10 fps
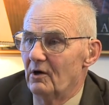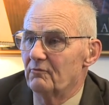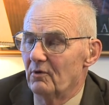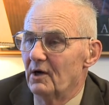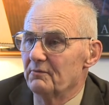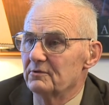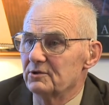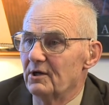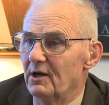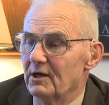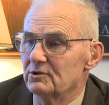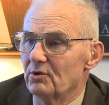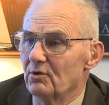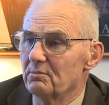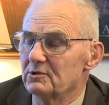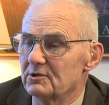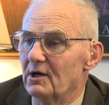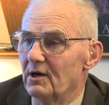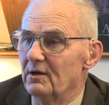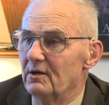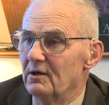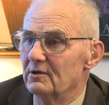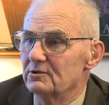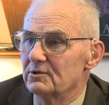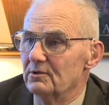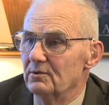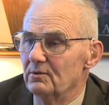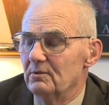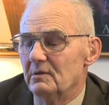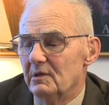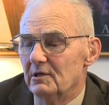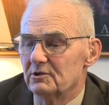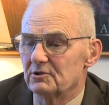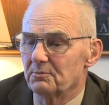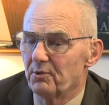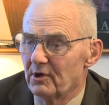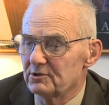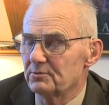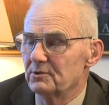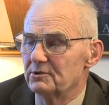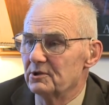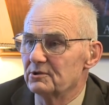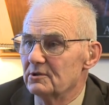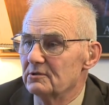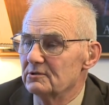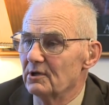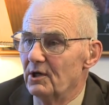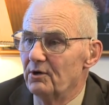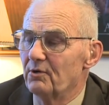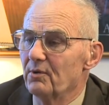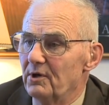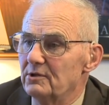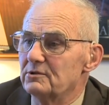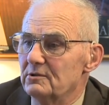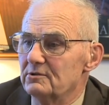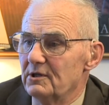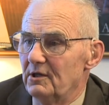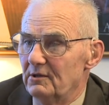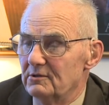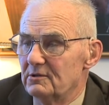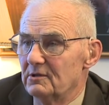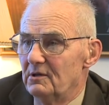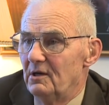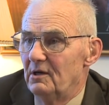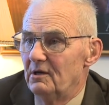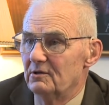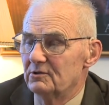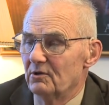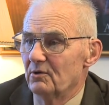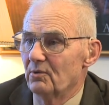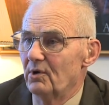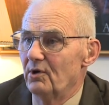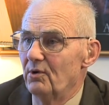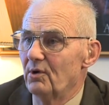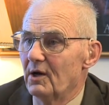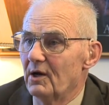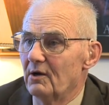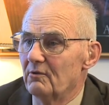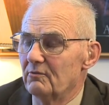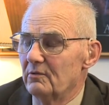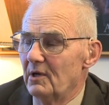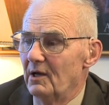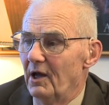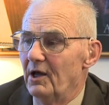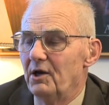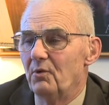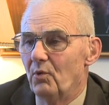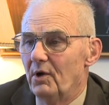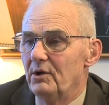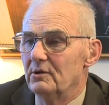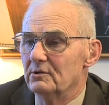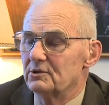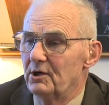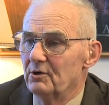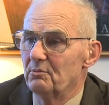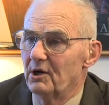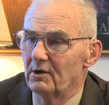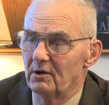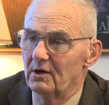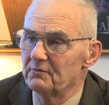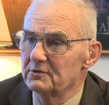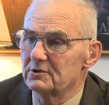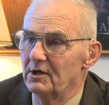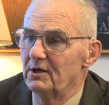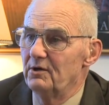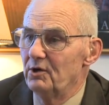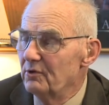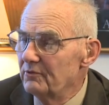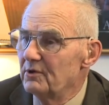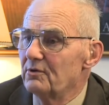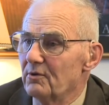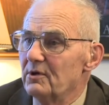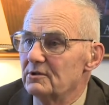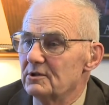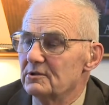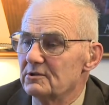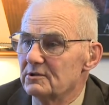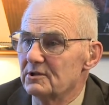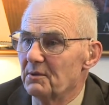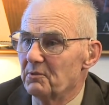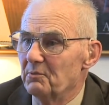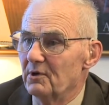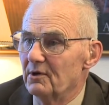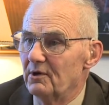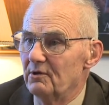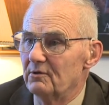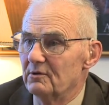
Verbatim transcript: of glyphosate as an herbicide is to suppress resistance and increase disease so that when you have any weed that's killed by glyphosate, you've increased its susceptibility to